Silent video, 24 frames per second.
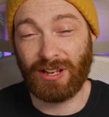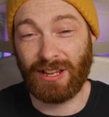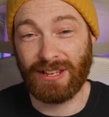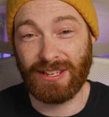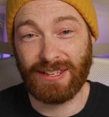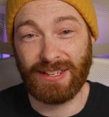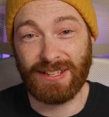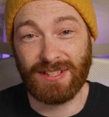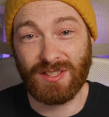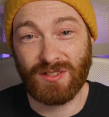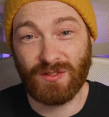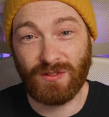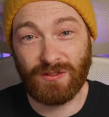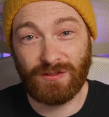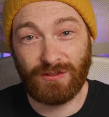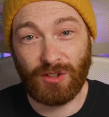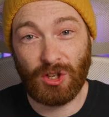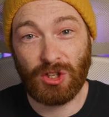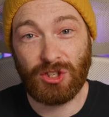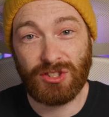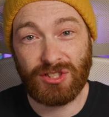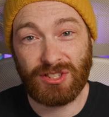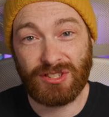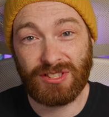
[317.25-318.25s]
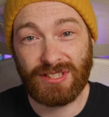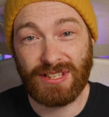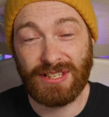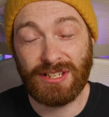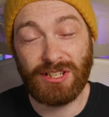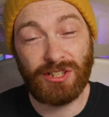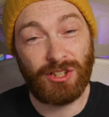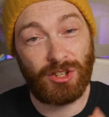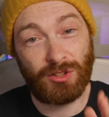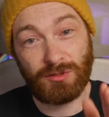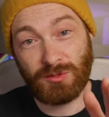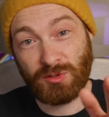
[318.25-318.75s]
Like, it's fun to see,
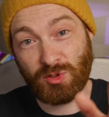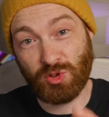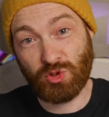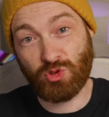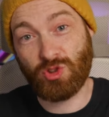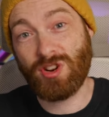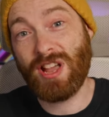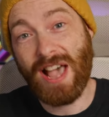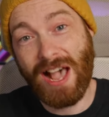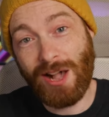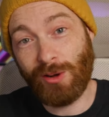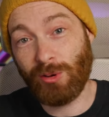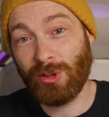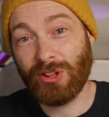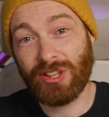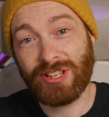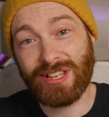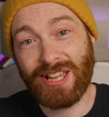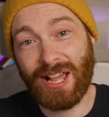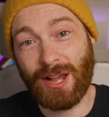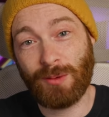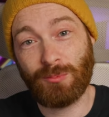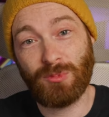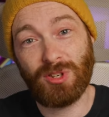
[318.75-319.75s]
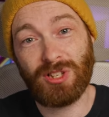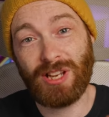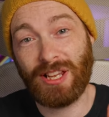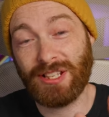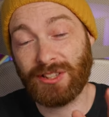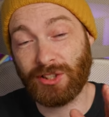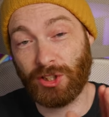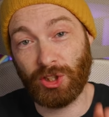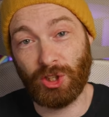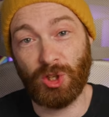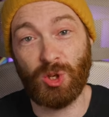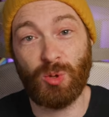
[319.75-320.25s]
you know, straight out of the camera,
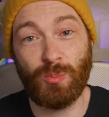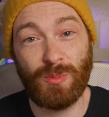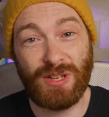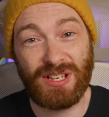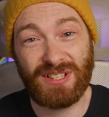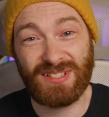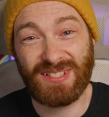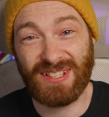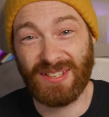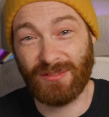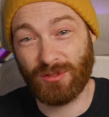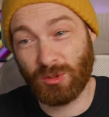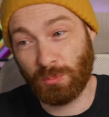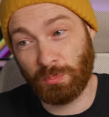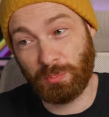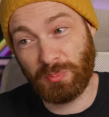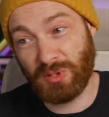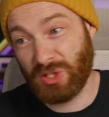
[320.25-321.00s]
like the Lumix gives